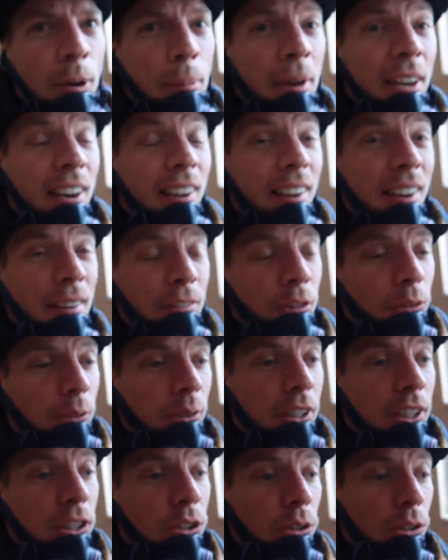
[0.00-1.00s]
we may not have to
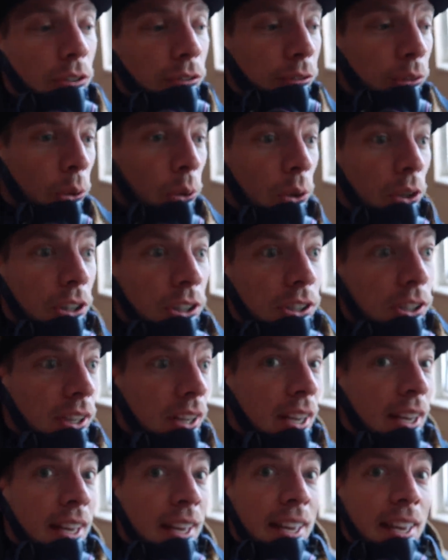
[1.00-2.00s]
redo the
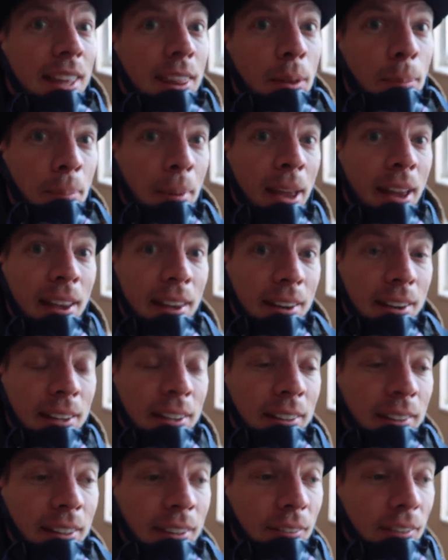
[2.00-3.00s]
floors in the main
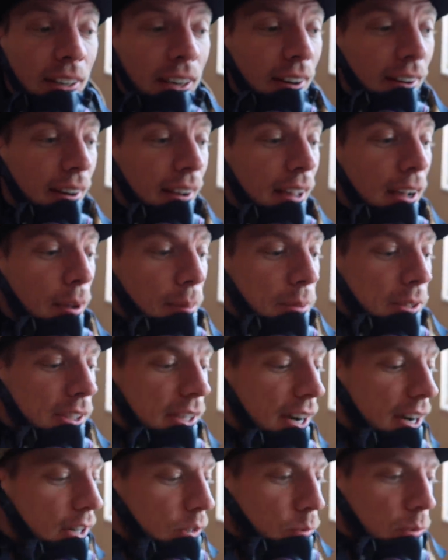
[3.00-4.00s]
living area
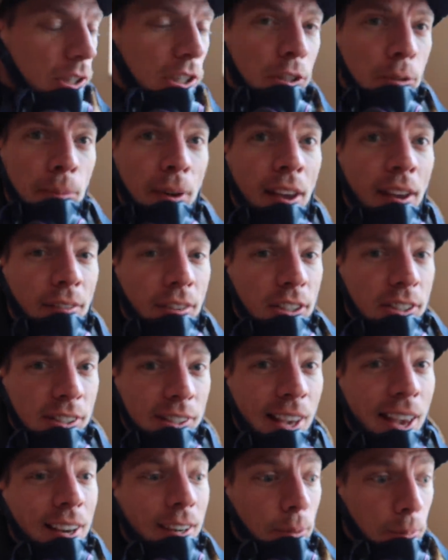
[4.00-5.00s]
upstairs. We just may have to
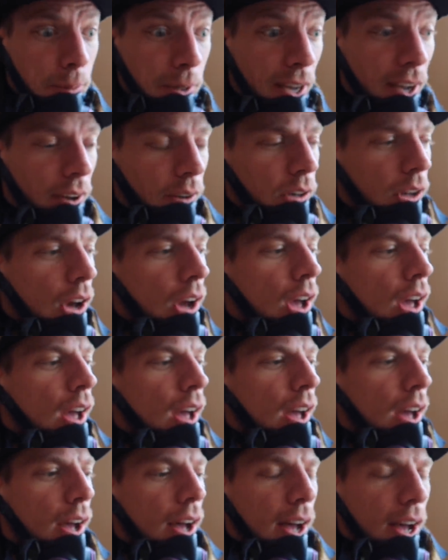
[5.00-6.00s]
sand them down
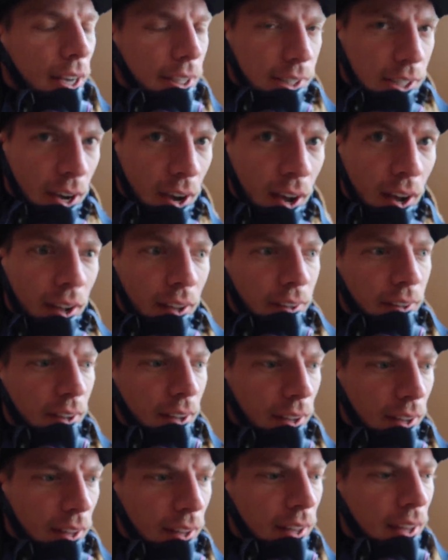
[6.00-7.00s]
a
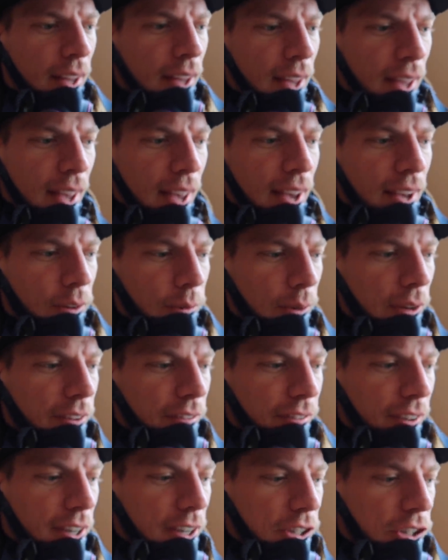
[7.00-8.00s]
ton and
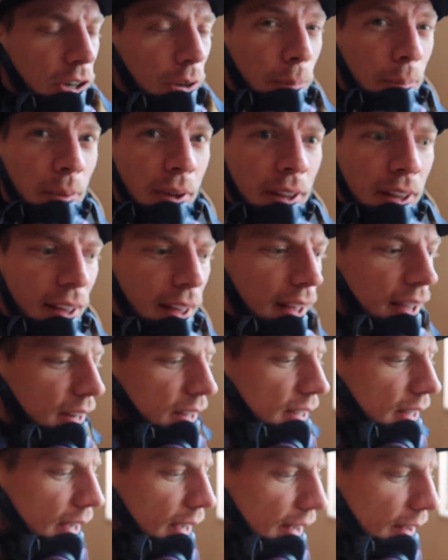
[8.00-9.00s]
refinish them.
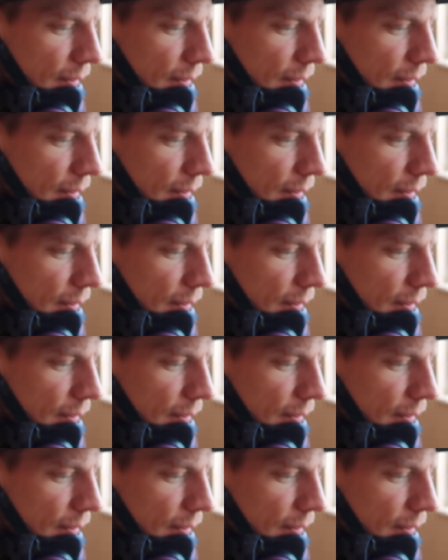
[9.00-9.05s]
And